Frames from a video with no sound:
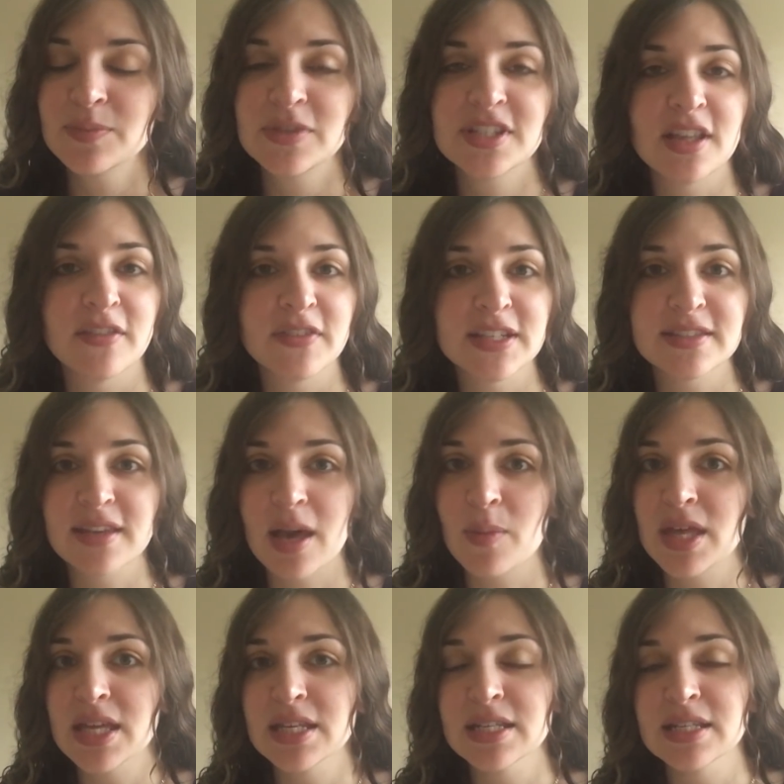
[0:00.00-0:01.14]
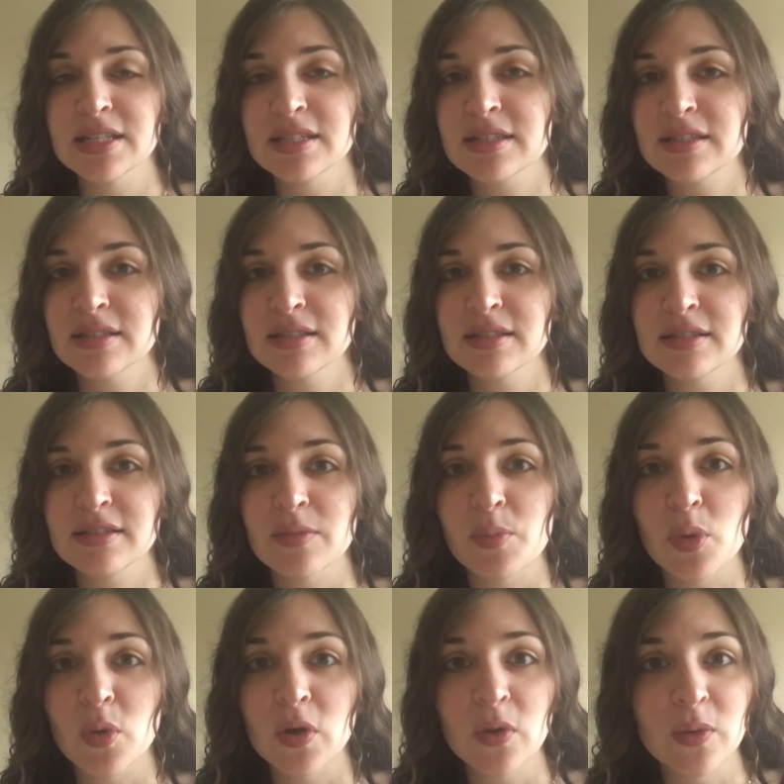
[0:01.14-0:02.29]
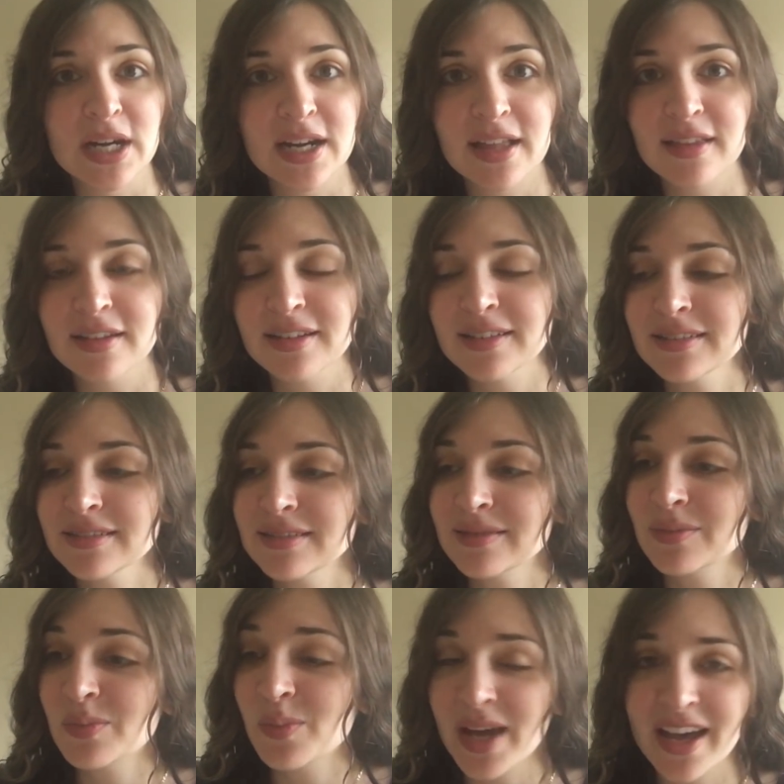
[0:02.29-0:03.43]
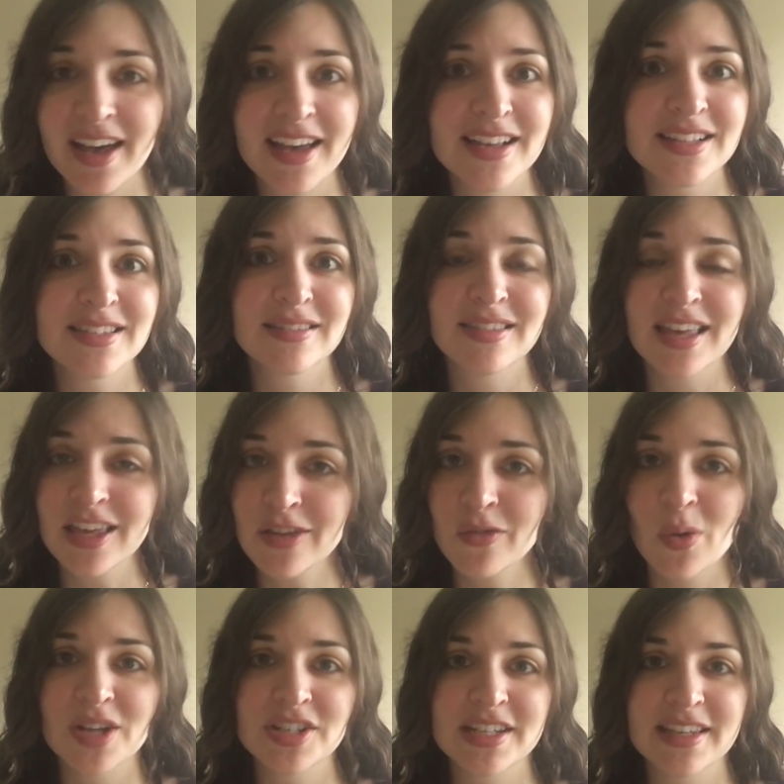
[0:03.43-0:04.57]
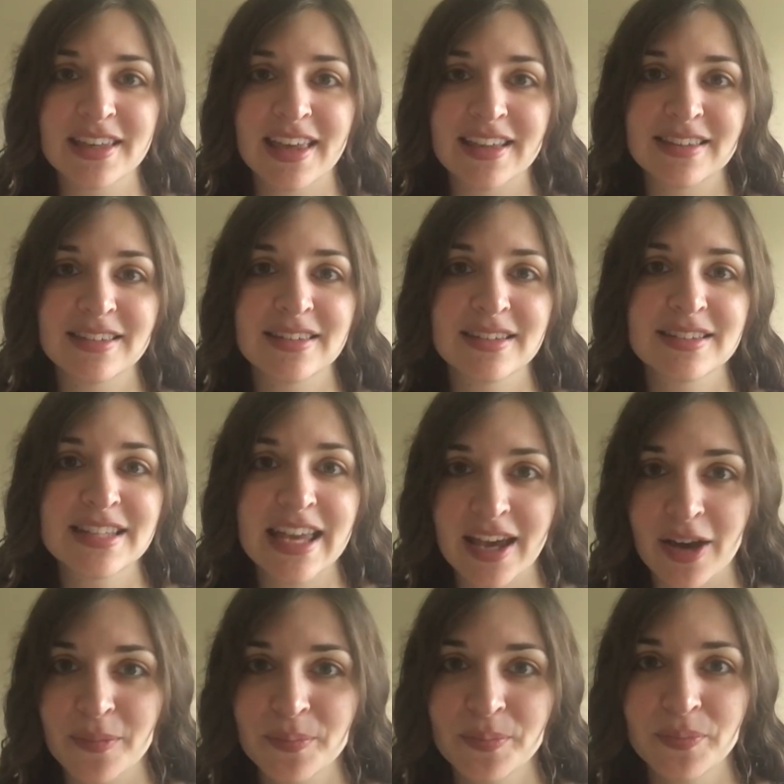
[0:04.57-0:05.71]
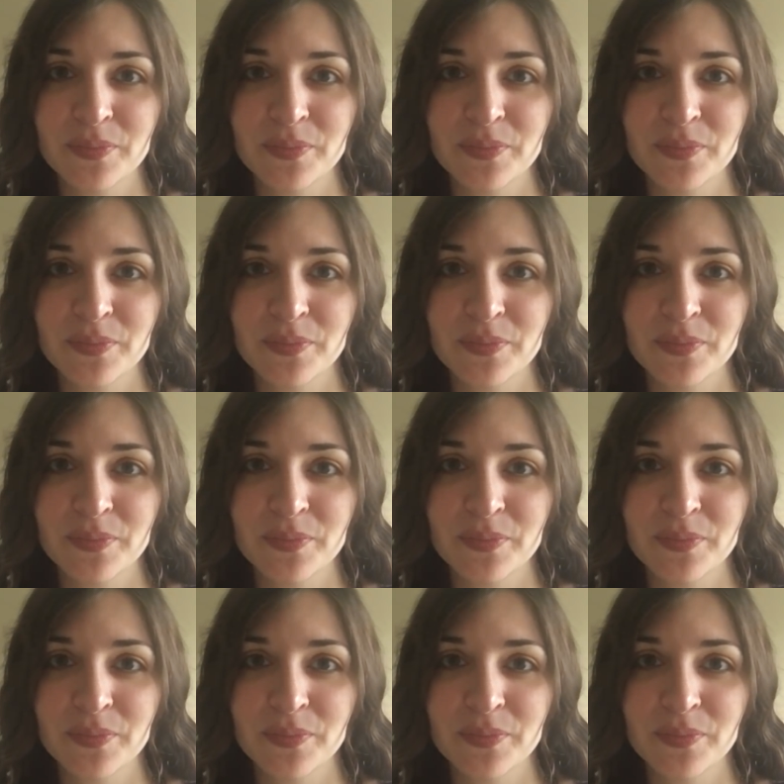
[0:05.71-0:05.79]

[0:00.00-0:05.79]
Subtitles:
self-examine and support one another. Bye, guys. Thank you for watching, and take care.